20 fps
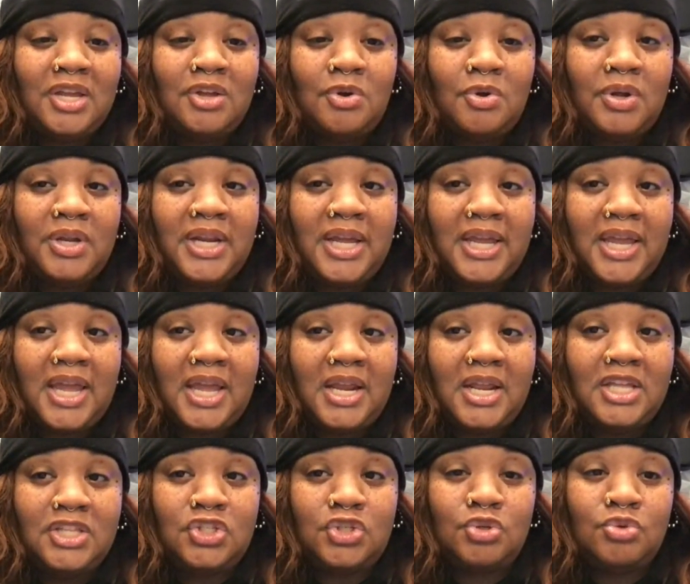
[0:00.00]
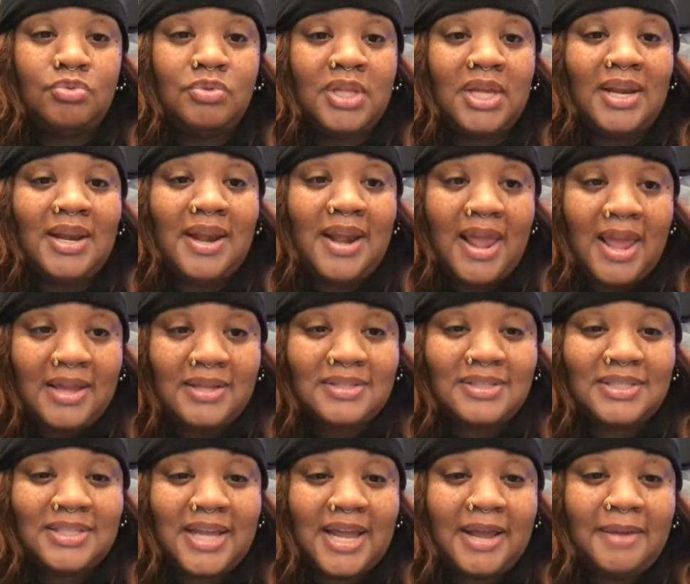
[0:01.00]
going to get into the
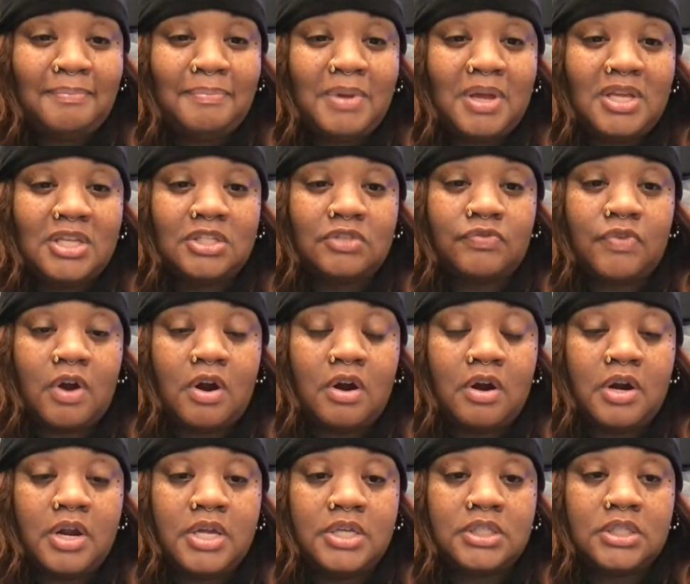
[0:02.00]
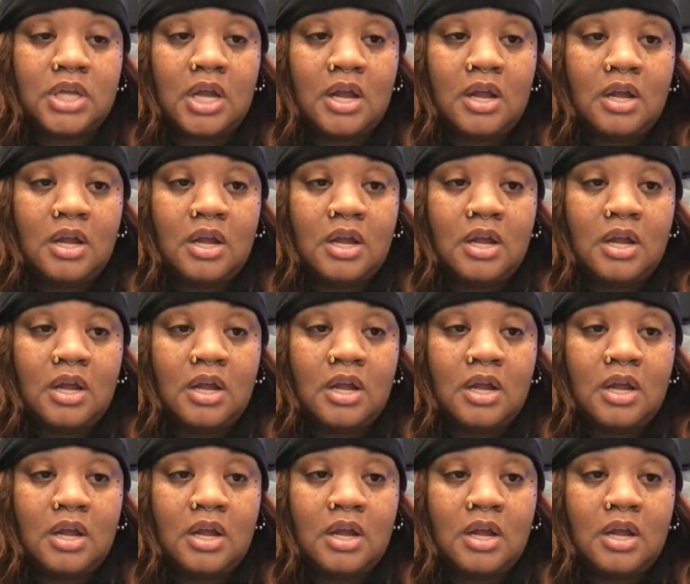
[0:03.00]
next step as far as